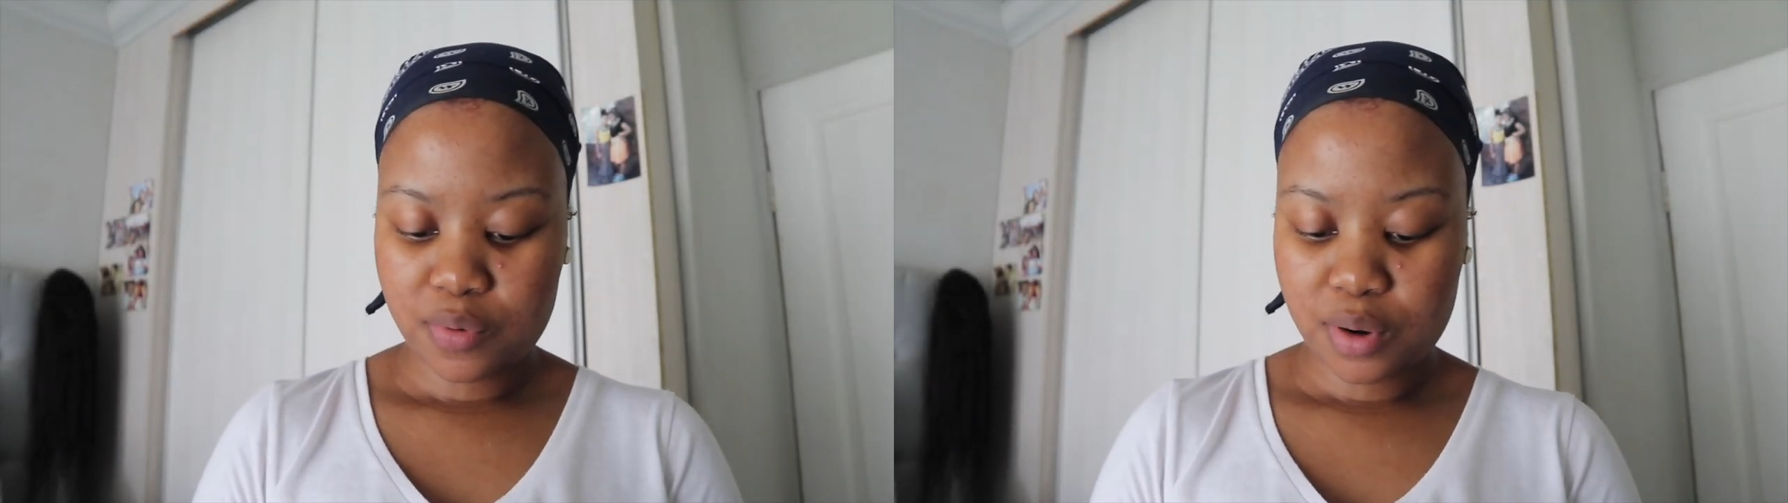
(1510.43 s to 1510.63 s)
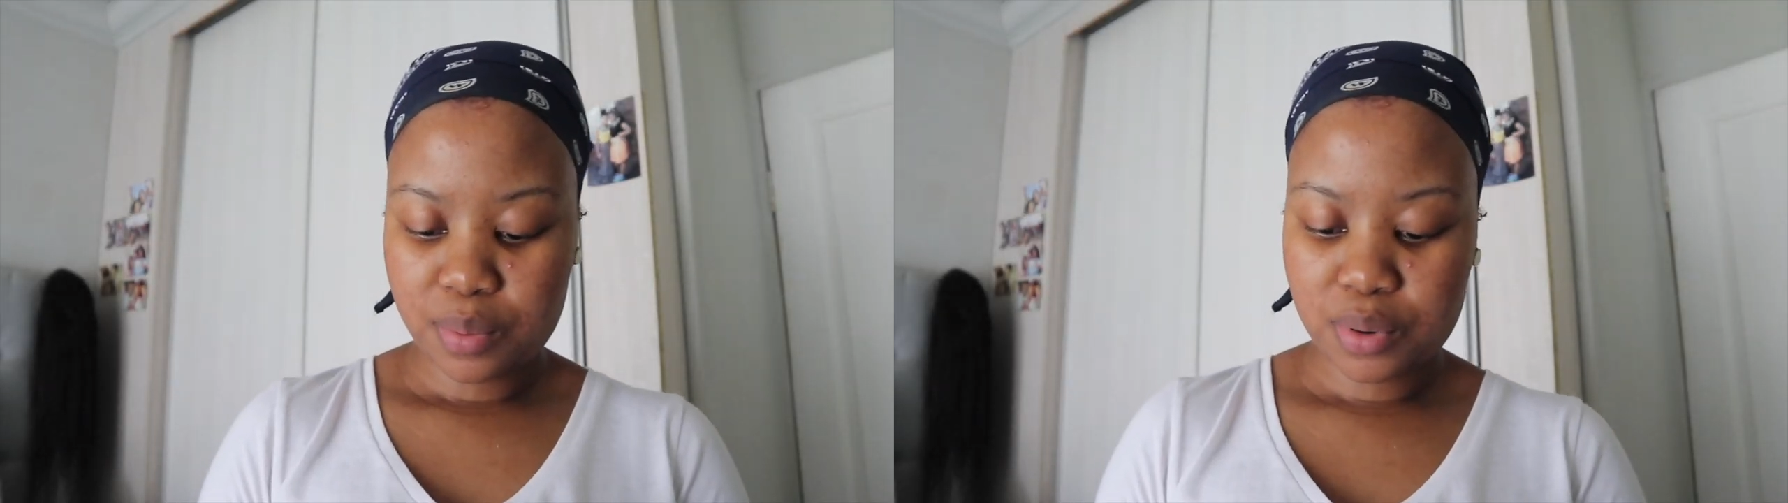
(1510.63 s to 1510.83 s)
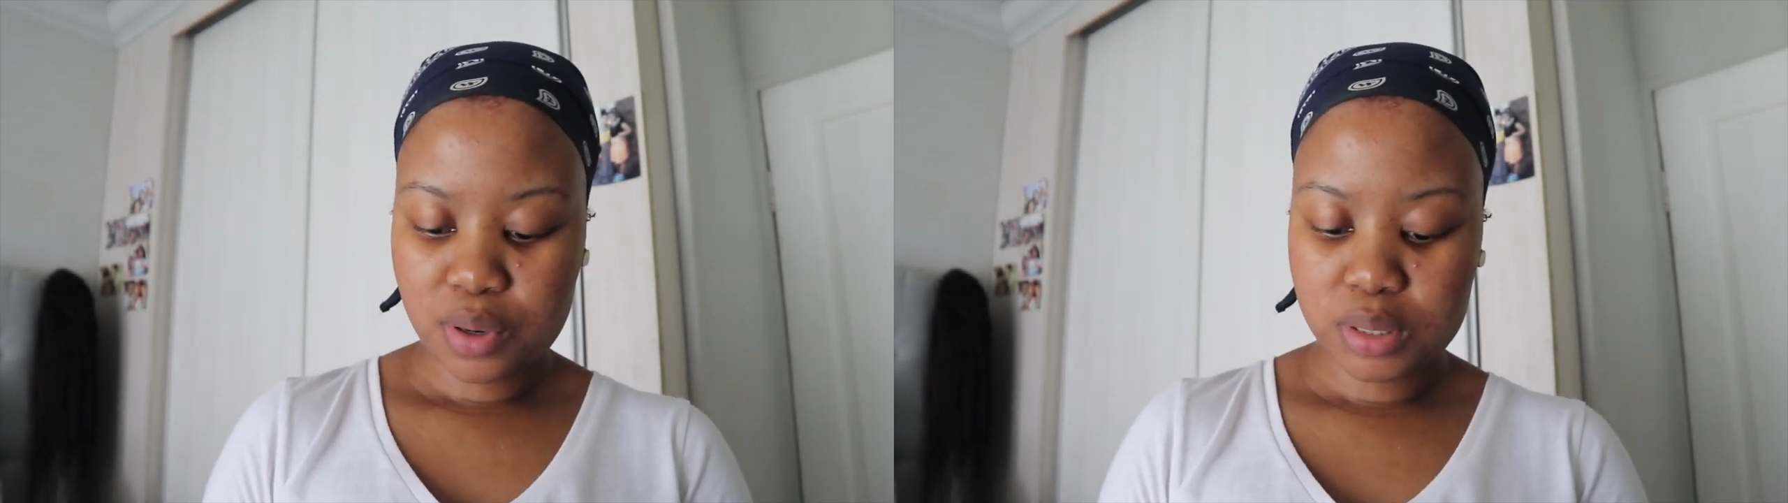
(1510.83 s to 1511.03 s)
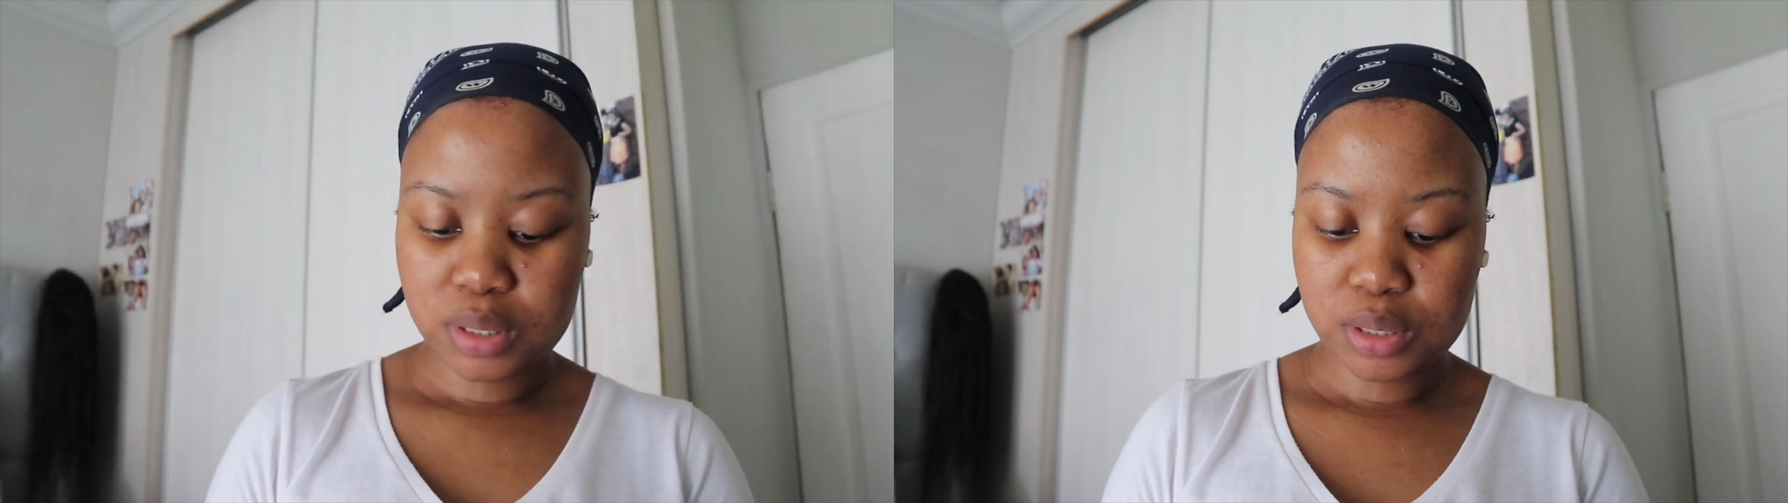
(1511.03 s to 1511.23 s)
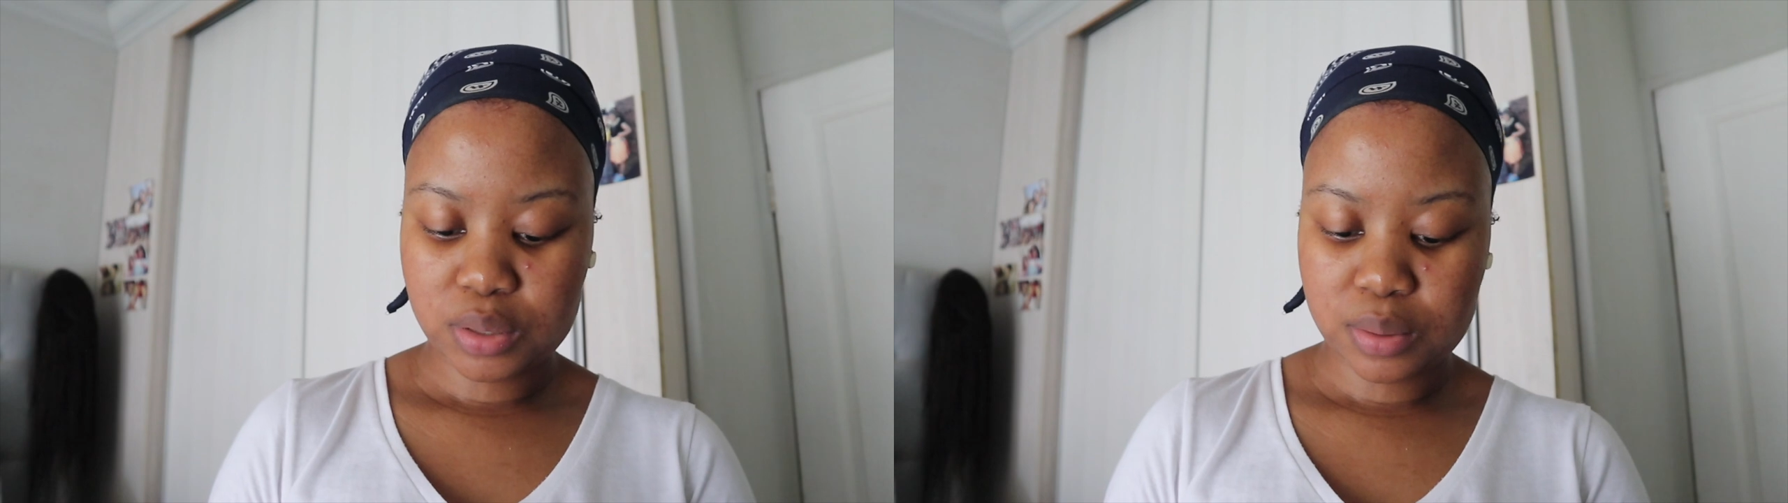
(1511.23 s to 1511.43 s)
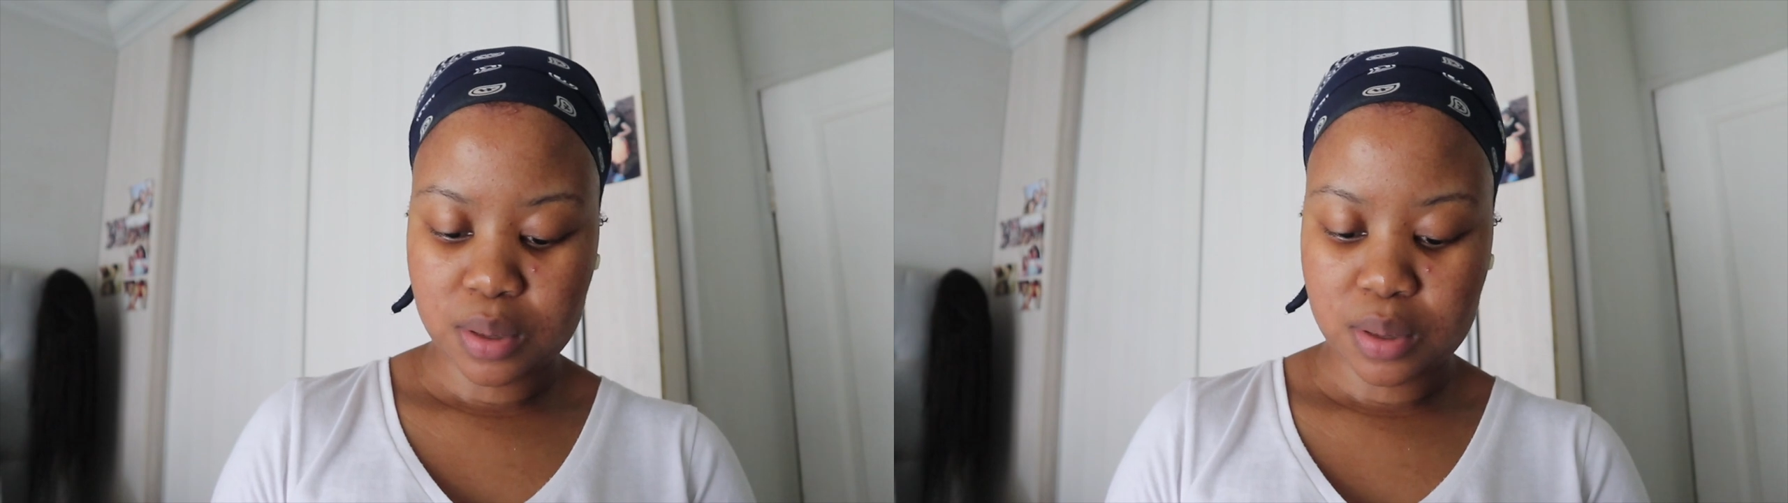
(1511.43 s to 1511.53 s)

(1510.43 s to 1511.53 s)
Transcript: already put on serum.